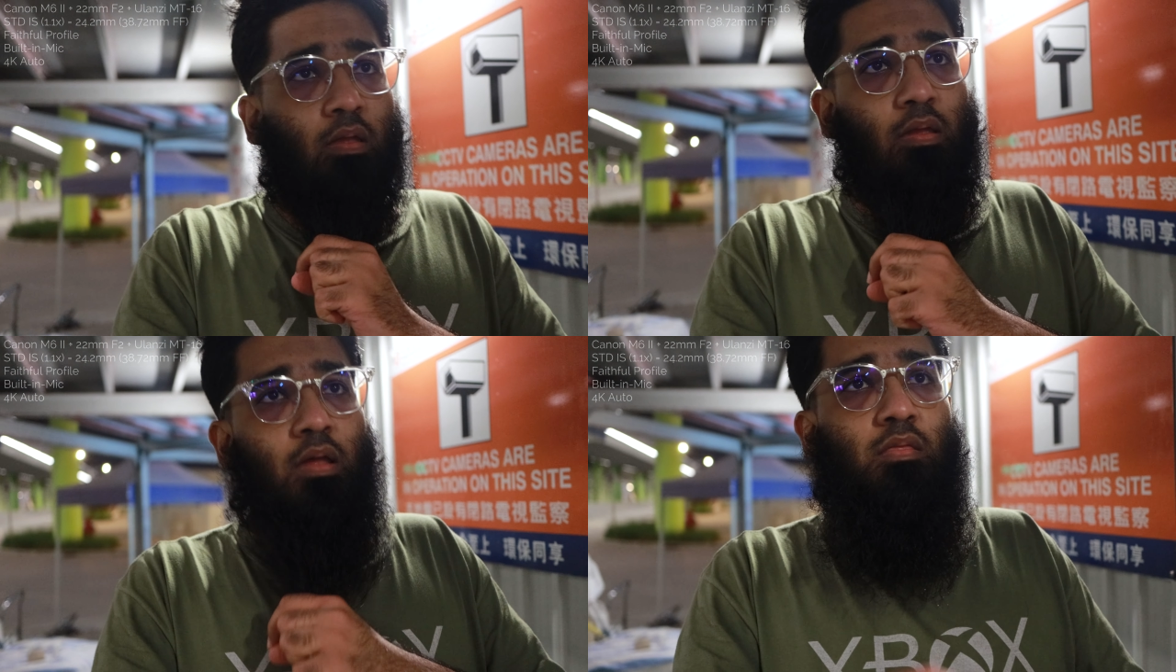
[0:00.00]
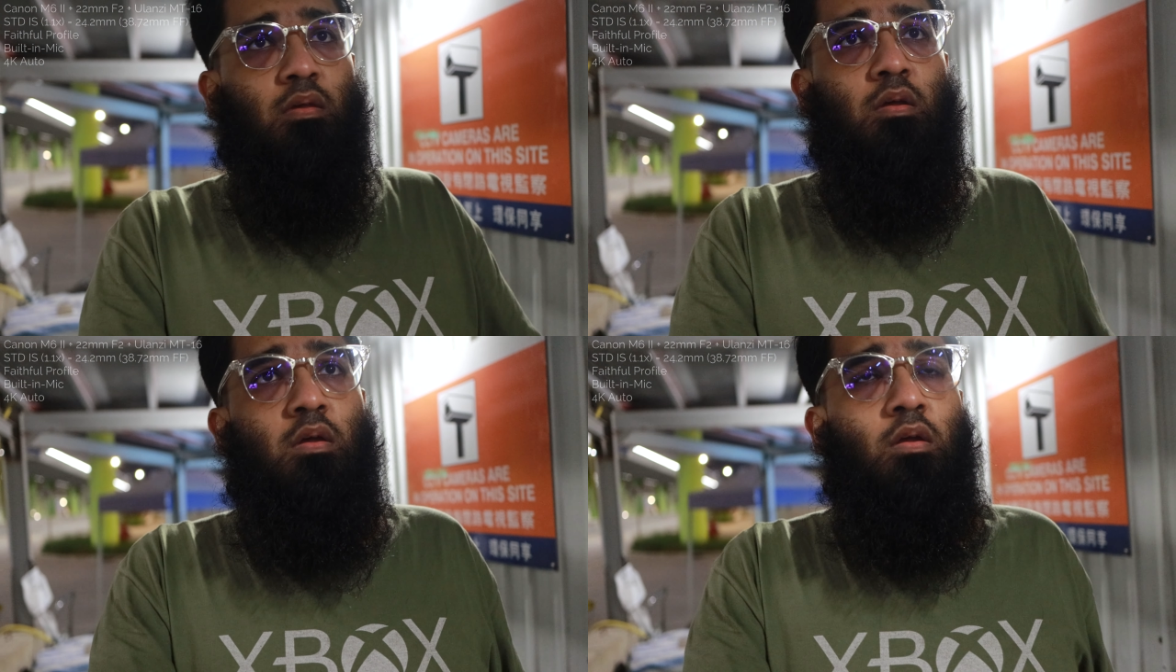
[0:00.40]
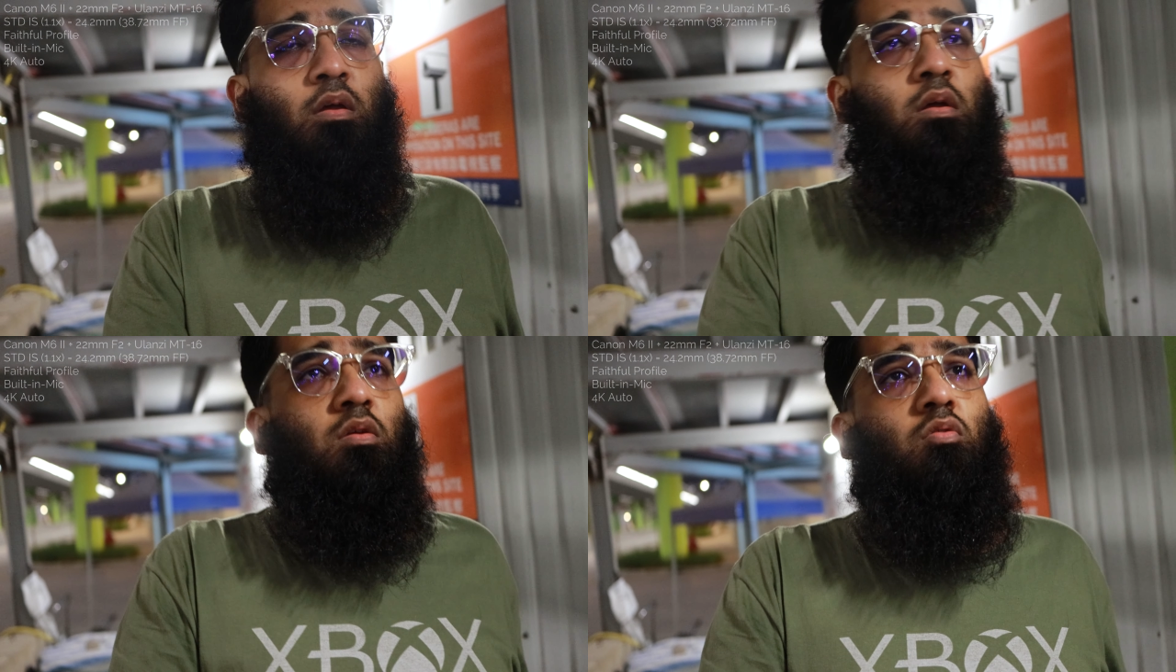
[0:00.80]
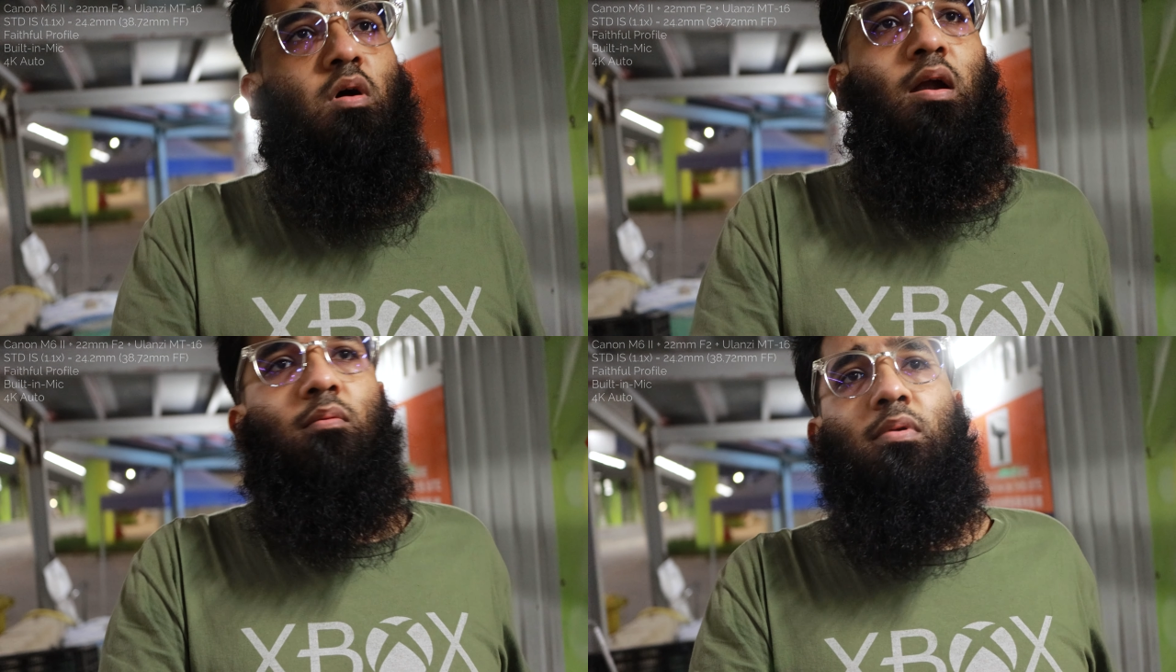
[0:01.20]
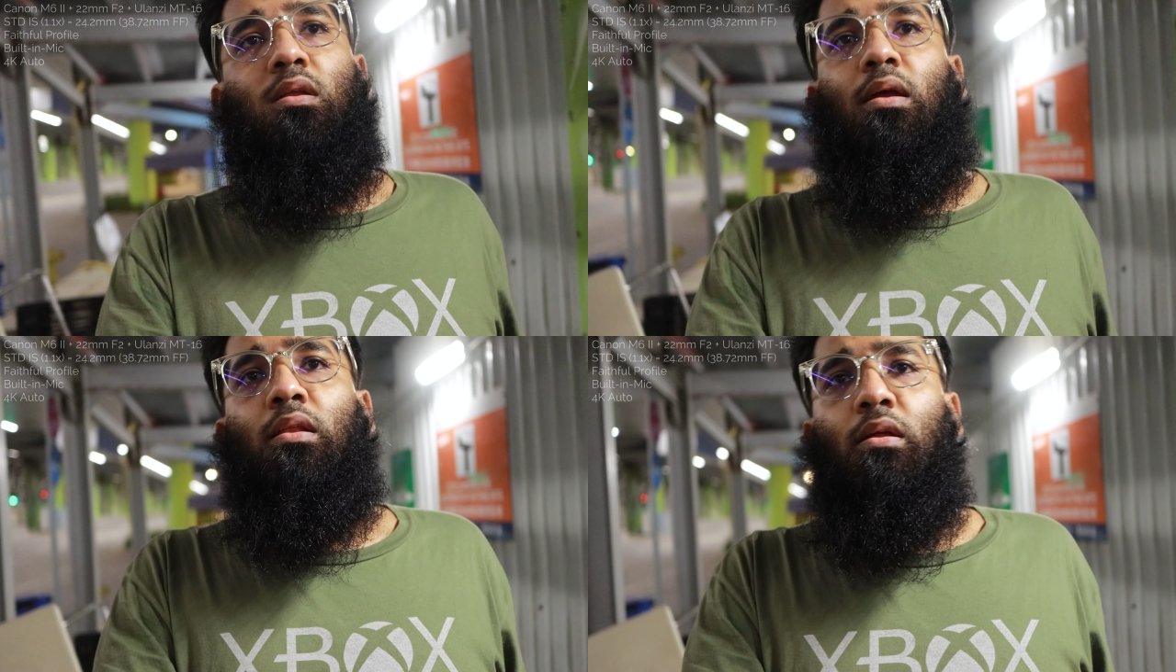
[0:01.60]
Yes, you heard me
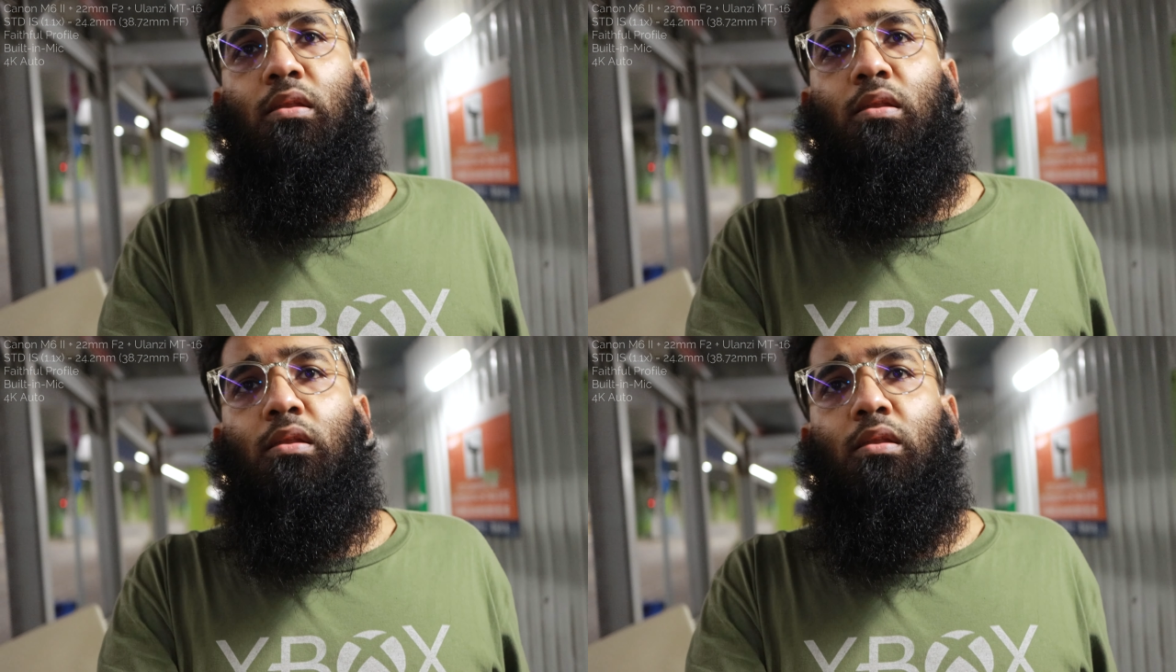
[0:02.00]
right.